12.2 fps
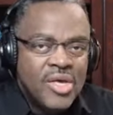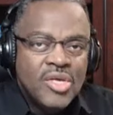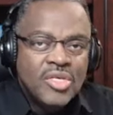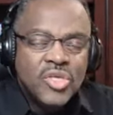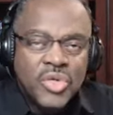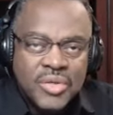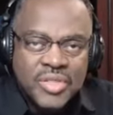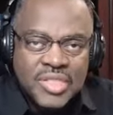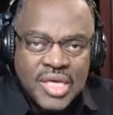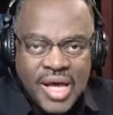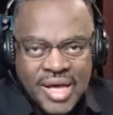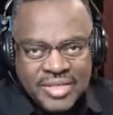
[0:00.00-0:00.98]
So here's
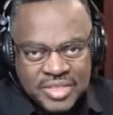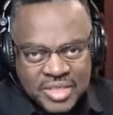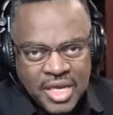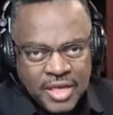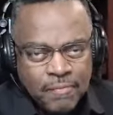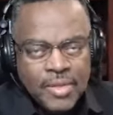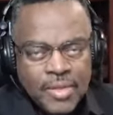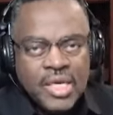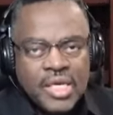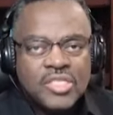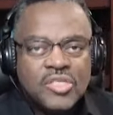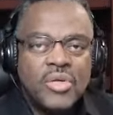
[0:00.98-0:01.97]
God saying
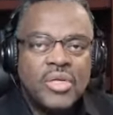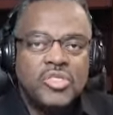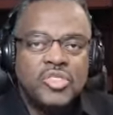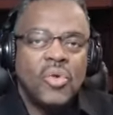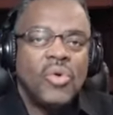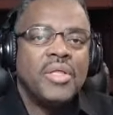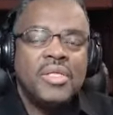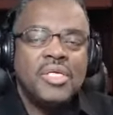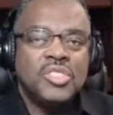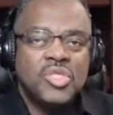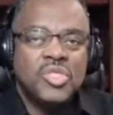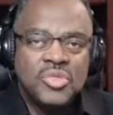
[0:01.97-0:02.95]
he's going to join these
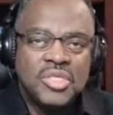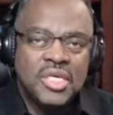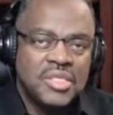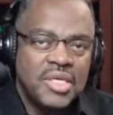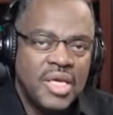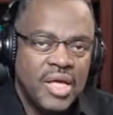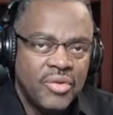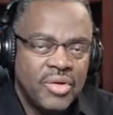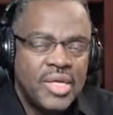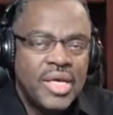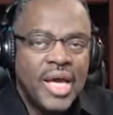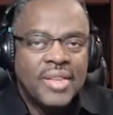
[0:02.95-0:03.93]
two sticks together,
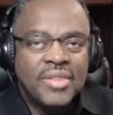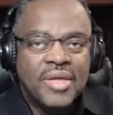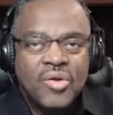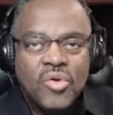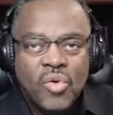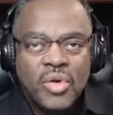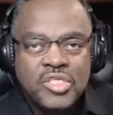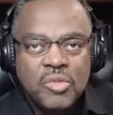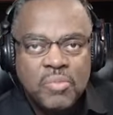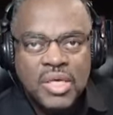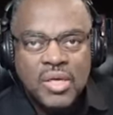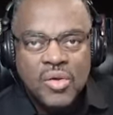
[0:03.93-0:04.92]
and they're going to
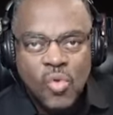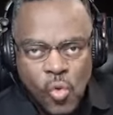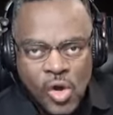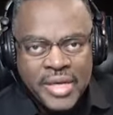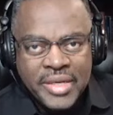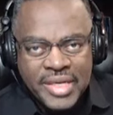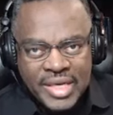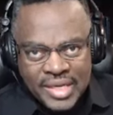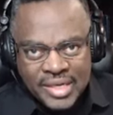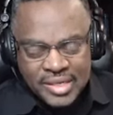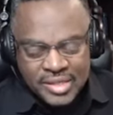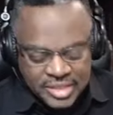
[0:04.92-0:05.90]
be one
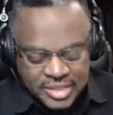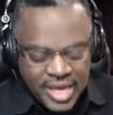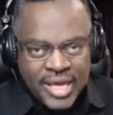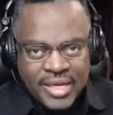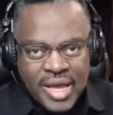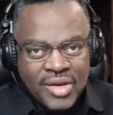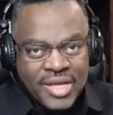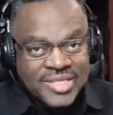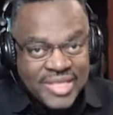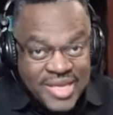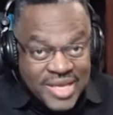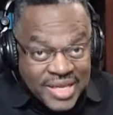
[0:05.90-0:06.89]
in his hand. Now
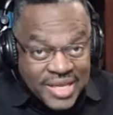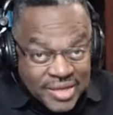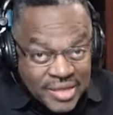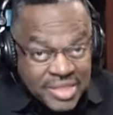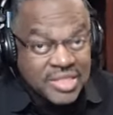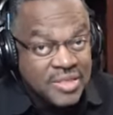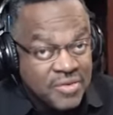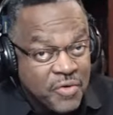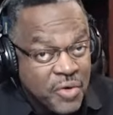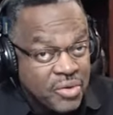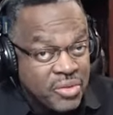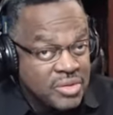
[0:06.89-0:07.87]
let's listen
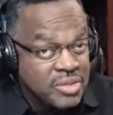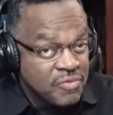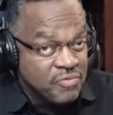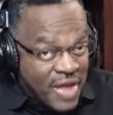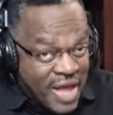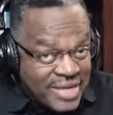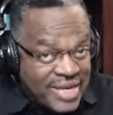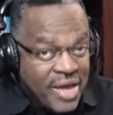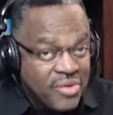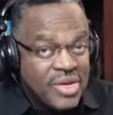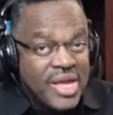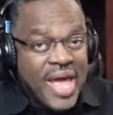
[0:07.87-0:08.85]
further to find
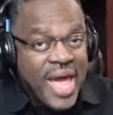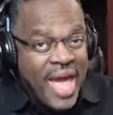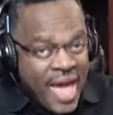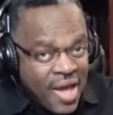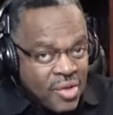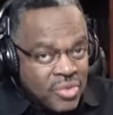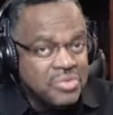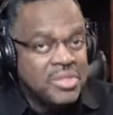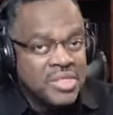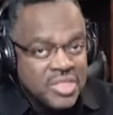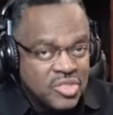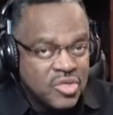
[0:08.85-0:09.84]
out how
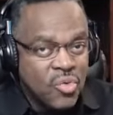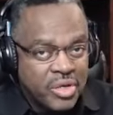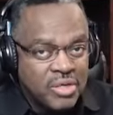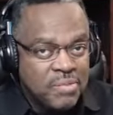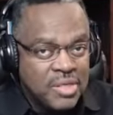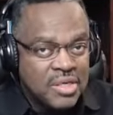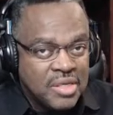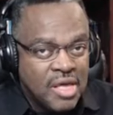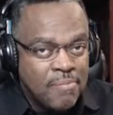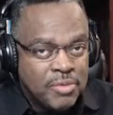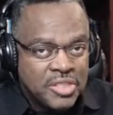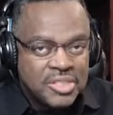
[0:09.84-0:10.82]
this is going to be
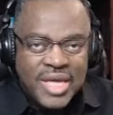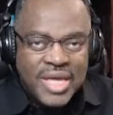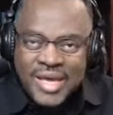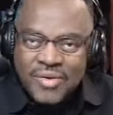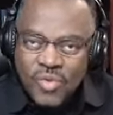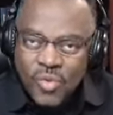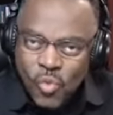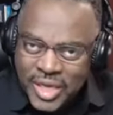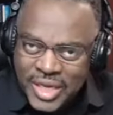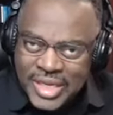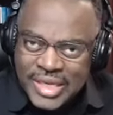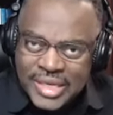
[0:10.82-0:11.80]
accomplished and
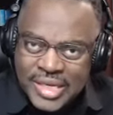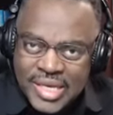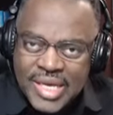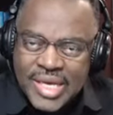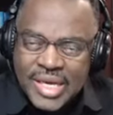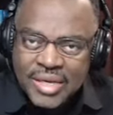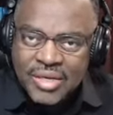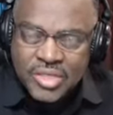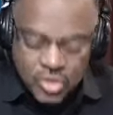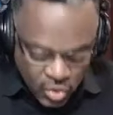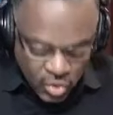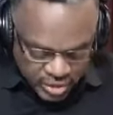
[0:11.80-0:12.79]
when it is
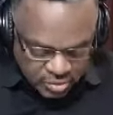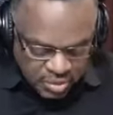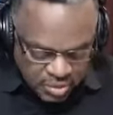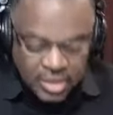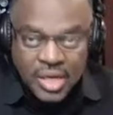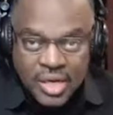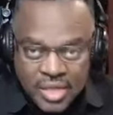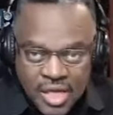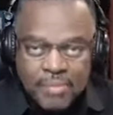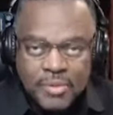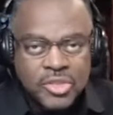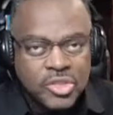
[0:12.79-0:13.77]
going to be
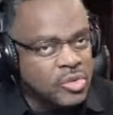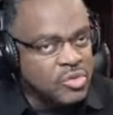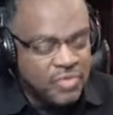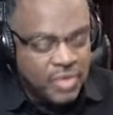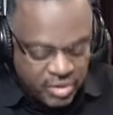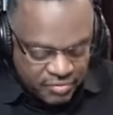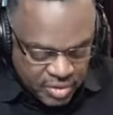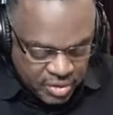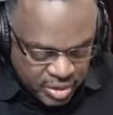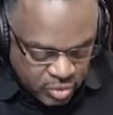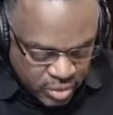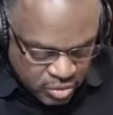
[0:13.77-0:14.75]
accomplished. Two very,
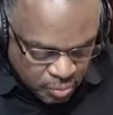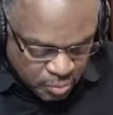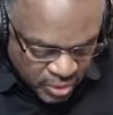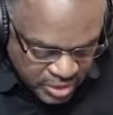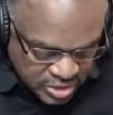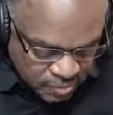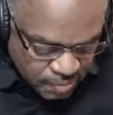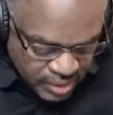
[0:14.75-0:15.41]
very critical points.